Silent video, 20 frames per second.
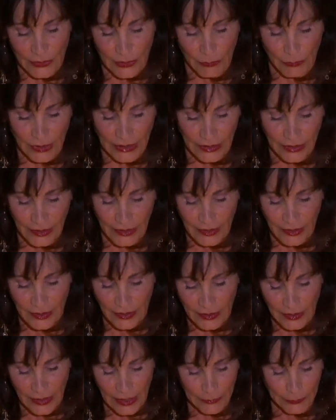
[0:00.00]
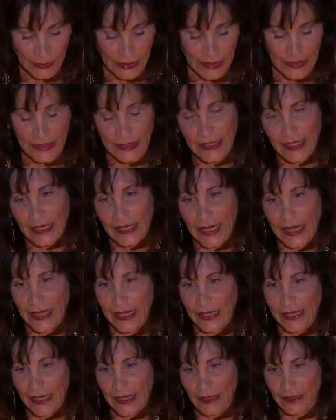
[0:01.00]
to me, I begin to get a
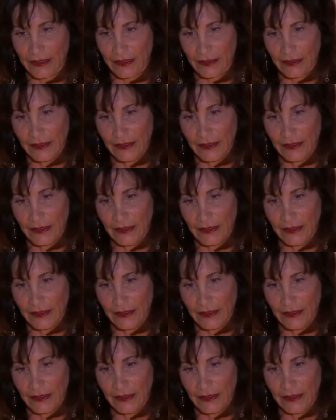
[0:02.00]
headache.